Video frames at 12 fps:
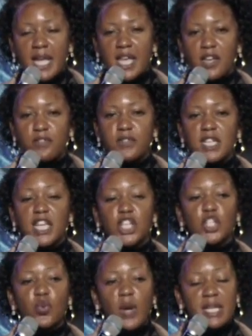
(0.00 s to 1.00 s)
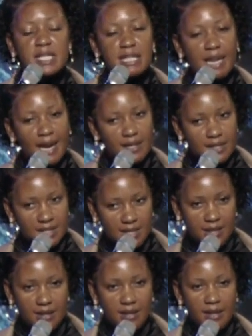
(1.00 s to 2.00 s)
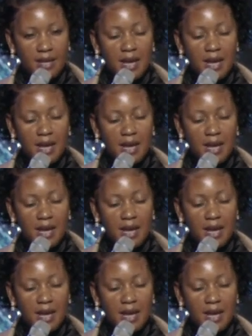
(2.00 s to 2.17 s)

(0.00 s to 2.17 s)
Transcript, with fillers: gift in 2019,